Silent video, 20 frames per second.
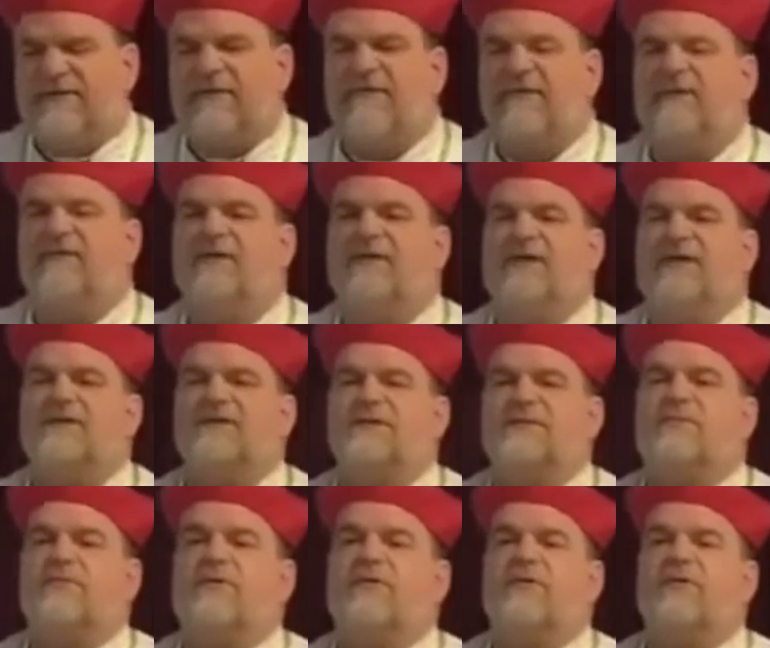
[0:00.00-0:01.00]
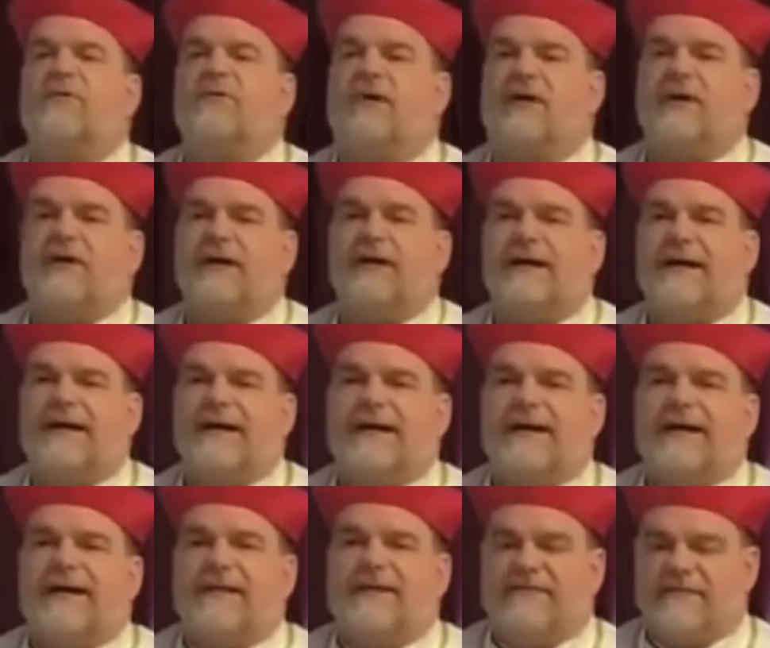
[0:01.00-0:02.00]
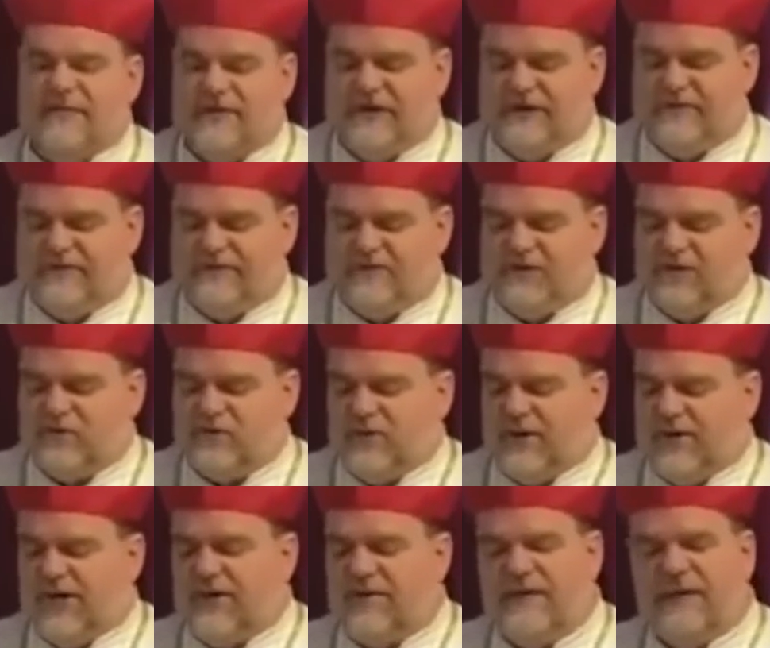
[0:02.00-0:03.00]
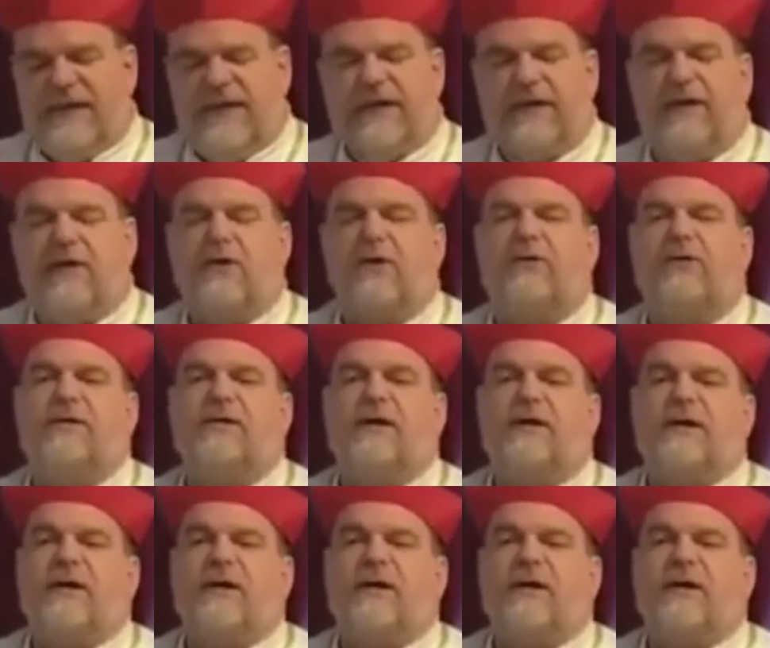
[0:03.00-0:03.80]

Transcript: Stephen. He is the proto-martyr, the very first one to be killed